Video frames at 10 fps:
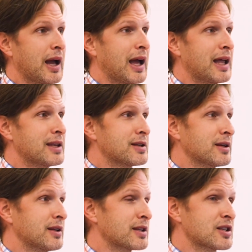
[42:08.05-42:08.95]
And
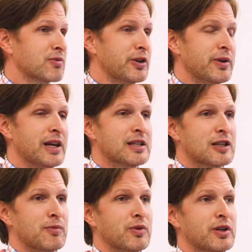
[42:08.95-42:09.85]
this is where you hit
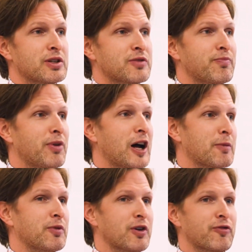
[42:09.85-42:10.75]
someone's
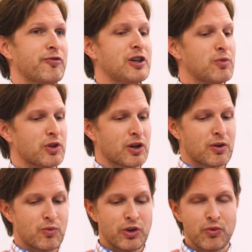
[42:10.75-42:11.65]
bottom of their feet with
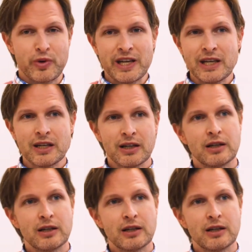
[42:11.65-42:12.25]
a reed.